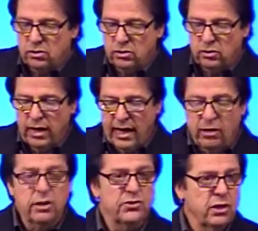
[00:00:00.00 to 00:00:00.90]
to
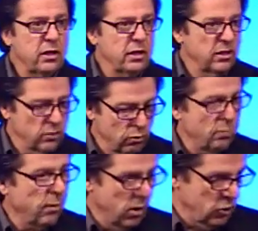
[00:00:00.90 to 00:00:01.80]
heresy, and this is
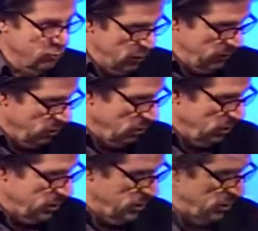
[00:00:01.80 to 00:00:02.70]
where Paul's moving towards,